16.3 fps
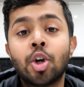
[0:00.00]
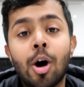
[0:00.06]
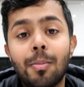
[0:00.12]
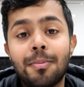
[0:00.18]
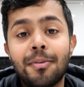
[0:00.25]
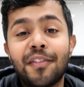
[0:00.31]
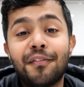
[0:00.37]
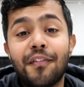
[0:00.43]

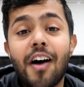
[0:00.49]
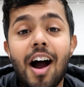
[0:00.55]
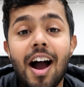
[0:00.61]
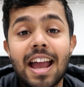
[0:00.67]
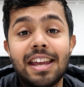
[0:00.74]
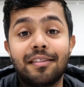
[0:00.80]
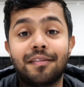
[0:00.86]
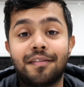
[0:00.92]
top
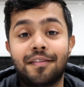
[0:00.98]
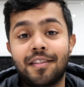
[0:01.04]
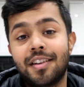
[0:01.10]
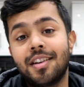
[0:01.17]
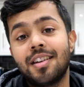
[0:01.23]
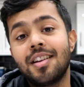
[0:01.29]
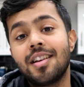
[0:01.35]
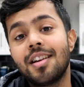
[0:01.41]
5
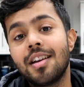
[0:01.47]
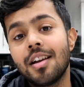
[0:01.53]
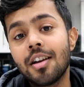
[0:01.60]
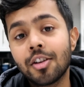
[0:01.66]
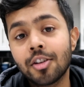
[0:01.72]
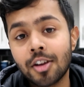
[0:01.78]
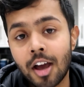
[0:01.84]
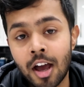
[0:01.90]

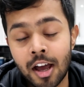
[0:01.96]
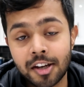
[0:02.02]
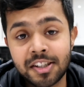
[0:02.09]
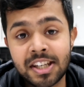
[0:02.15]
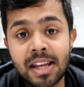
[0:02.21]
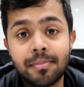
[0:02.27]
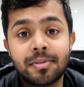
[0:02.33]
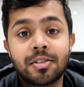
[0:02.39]

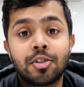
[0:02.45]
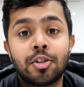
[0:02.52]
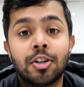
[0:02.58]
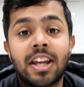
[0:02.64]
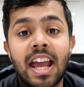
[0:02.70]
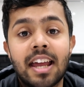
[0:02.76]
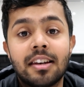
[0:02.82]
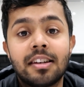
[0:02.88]
tips to
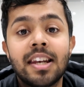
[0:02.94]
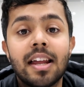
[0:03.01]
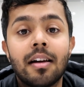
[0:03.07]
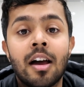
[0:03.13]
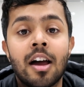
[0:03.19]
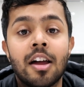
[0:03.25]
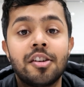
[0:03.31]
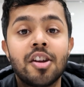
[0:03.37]
get
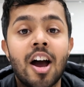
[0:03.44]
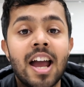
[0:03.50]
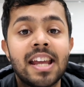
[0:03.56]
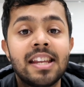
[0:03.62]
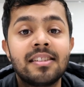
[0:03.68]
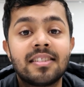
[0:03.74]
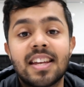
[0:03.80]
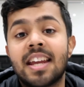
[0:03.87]

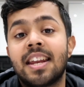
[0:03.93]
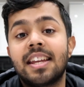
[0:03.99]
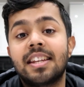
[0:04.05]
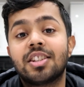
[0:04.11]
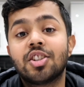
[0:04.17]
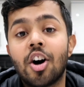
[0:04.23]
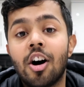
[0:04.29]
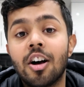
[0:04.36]
9s and A
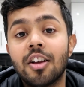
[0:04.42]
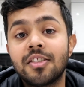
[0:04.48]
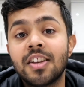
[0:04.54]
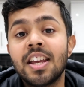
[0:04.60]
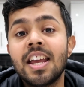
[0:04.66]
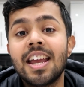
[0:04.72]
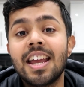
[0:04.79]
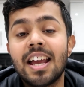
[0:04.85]
stars
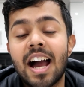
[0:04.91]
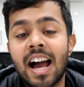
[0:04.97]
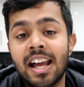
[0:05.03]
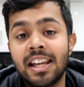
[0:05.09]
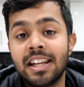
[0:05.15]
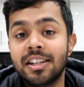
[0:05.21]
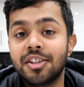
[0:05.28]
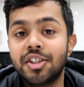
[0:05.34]

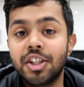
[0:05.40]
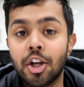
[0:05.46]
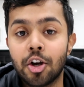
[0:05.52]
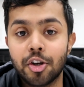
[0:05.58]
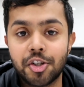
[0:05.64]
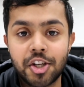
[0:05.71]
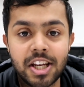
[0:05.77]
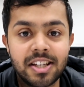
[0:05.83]
and
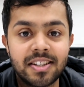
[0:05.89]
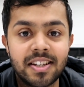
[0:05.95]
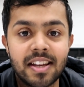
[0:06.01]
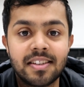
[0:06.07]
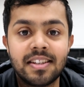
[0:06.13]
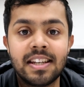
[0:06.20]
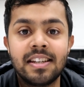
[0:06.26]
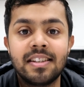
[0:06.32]
your
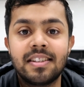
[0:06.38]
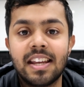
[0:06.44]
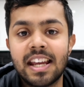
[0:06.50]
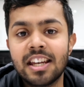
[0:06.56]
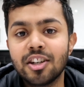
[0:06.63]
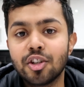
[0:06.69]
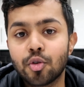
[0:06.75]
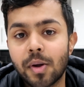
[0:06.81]
GCSEs
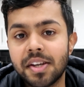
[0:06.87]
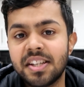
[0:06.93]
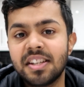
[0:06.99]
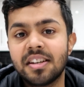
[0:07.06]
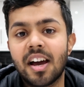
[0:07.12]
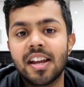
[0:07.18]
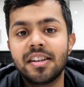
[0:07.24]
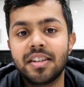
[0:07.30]
in
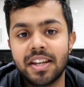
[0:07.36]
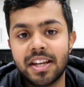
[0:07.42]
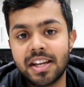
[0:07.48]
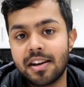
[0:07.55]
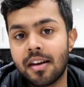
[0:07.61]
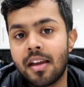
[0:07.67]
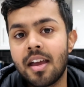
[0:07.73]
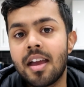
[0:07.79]

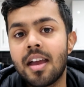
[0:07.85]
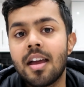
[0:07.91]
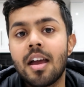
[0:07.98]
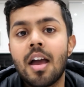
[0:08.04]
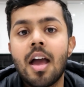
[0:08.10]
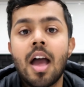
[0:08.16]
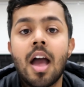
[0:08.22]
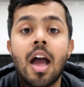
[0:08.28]
2019.
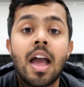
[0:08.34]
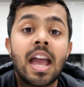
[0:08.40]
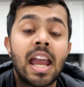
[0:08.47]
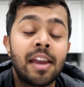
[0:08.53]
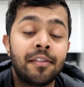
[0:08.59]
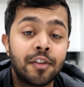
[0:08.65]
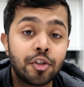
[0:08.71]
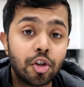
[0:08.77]

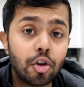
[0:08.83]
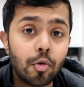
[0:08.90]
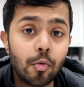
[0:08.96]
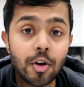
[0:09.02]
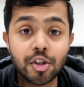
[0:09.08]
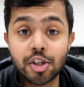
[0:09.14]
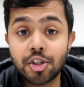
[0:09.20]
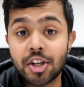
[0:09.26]
If you do
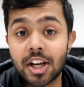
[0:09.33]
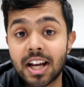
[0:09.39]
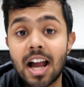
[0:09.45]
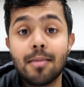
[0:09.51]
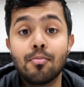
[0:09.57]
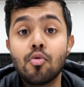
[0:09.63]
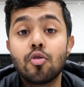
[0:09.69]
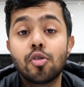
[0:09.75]
want to check
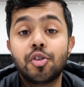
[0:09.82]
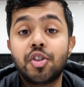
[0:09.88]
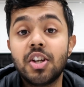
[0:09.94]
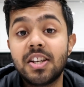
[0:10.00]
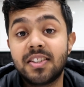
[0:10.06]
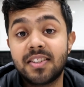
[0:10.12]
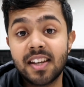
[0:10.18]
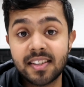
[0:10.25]
out more
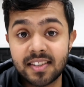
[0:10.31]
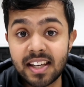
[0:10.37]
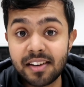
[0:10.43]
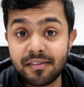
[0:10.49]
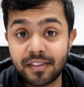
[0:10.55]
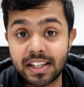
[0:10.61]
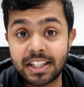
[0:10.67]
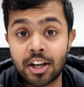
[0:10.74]

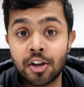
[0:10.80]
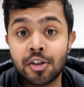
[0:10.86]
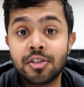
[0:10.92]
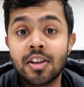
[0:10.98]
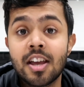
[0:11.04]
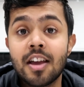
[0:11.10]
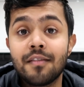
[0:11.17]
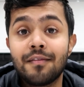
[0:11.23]
GCSE
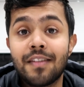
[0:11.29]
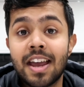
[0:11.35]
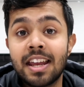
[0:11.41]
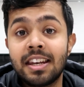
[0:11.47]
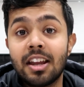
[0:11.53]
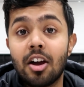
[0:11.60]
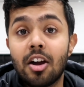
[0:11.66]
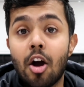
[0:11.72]
videos,
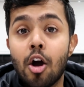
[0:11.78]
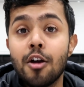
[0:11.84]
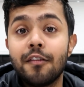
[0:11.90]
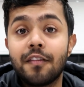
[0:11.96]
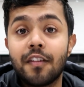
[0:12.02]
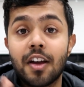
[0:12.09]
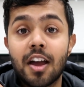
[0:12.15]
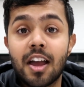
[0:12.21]
then
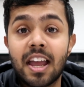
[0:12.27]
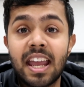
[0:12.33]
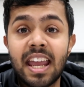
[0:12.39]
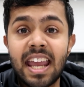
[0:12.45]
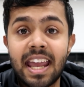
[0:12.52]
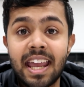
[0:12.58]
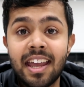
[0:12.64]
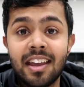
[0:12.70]
over
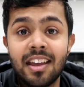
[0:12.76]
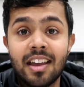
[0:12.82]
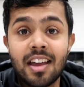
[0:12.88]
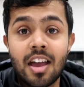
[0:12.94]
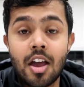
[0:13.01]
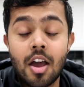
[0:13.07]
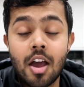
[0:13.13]
here